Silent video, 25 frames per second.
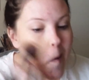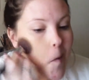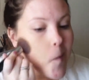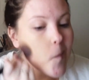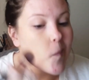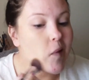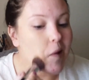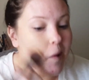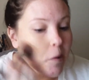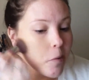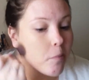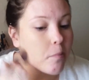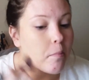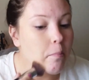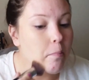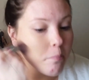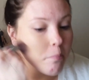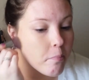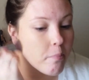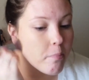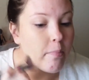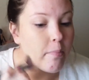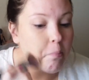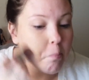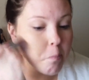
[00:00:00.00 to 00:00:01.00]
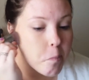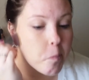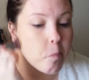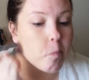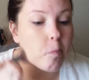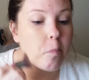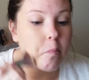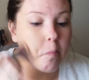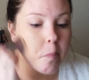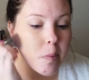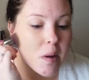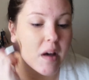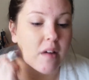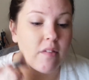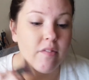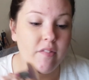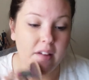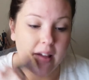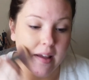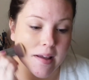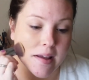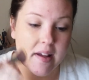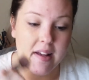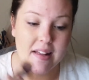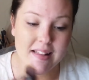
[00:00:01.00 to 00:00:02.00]
and then
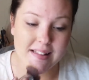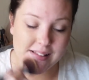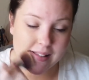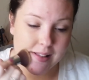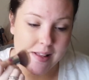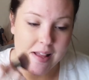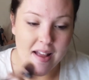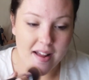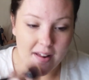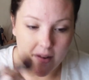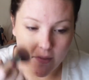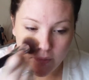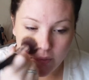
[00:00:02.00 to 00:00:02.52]
buffing, because